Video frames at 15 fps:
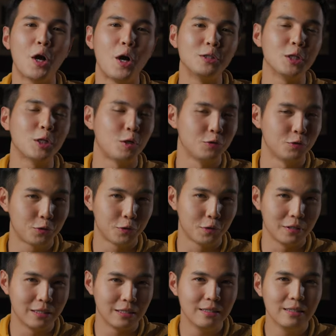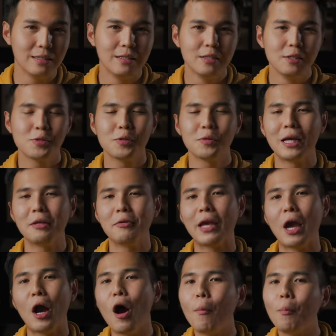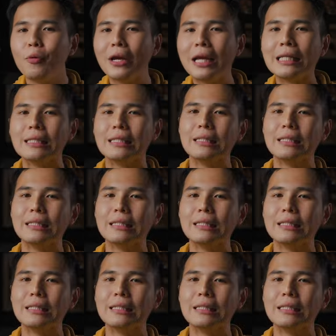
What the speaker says: on a controller so that you can operate